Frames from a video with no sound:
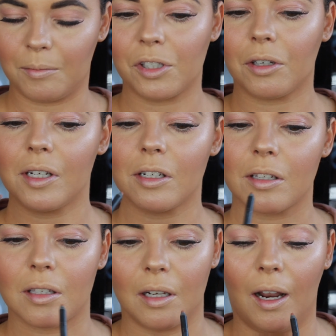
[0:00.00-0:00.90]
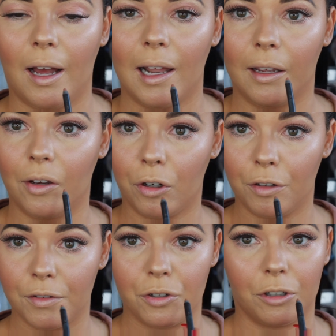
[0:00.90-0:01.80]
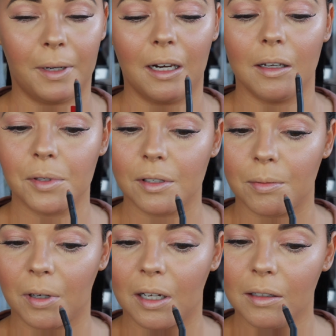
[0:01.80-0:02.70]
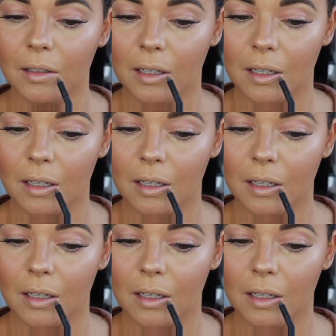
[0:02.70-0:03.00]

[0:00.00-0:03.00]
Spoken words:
I'm just going to slightly overdraw my lips as well.